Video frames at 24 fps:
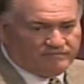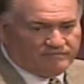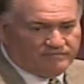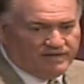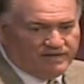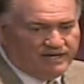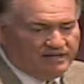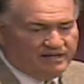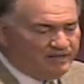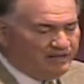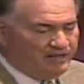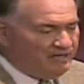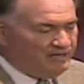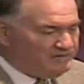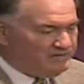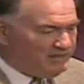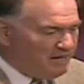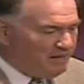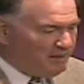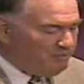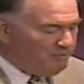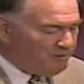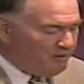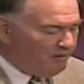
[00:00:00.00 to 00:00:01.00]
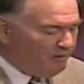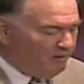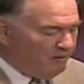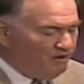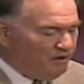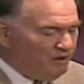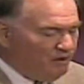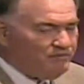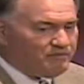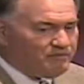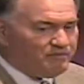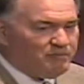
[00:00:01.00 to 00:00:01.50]
That, that's happened all
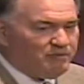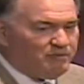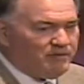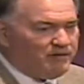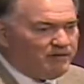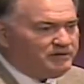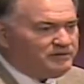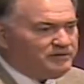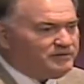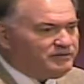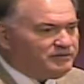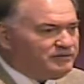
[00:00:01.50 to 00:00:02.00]
over the place.